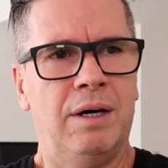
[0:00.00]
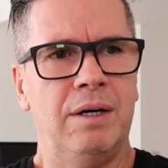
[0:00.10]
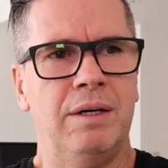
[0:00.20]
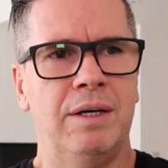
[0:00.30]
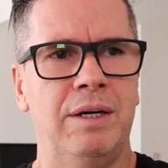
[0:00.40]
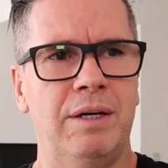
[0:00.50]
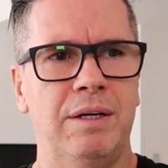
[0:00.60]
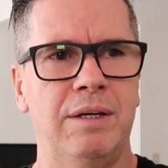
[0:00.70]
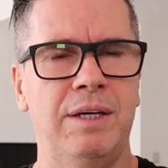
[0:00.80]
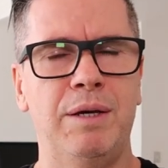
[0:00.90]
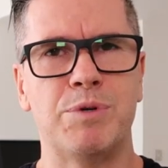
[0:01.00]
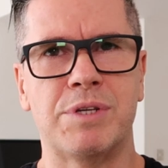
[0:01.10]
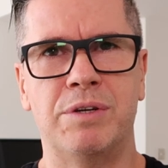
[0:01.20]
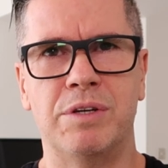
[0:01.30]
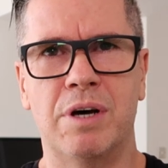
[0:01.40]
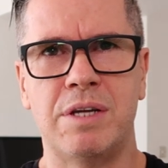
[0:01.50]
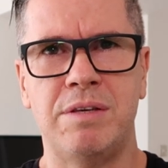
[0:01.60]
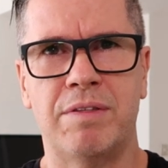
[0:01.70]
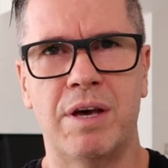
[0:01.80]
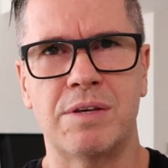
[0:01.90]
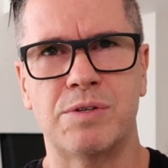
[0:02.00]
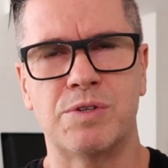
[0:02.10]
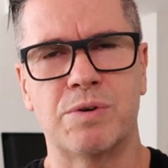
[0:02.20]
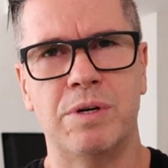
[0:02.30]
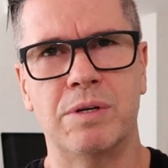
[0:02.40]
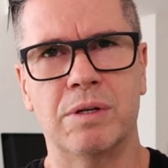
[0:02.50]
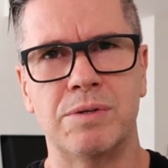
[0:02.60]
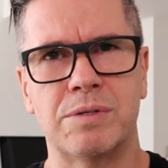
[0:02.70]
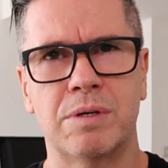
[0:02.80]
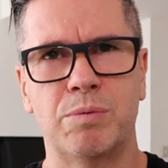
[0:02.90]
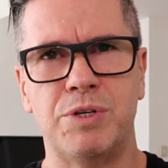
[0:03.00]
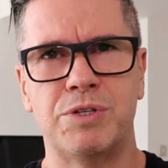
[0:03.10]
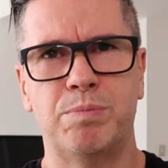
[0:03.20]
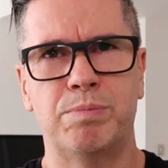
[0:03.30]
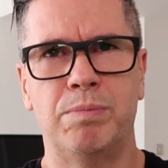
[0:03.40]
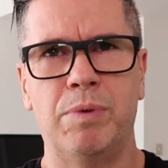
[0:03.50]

it was under 90,000 Australian dollars, which